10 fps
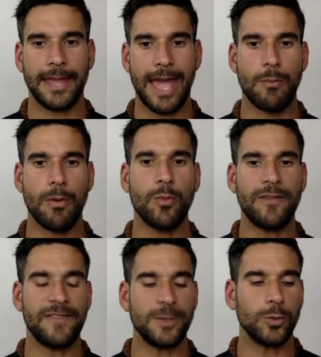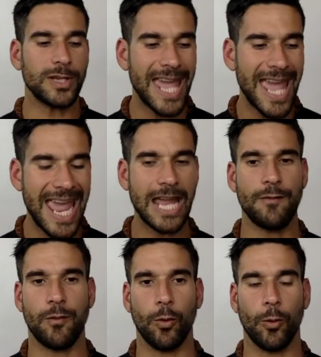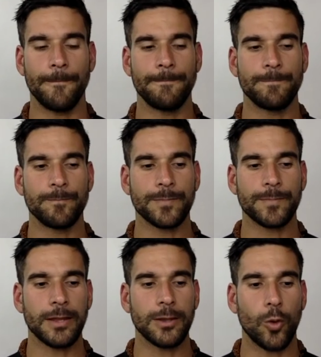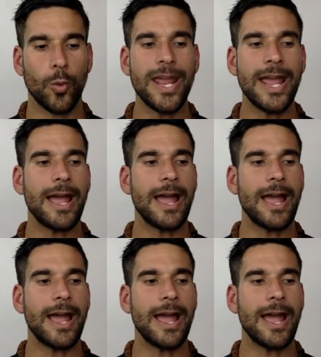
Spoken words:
and when we feel cared for, we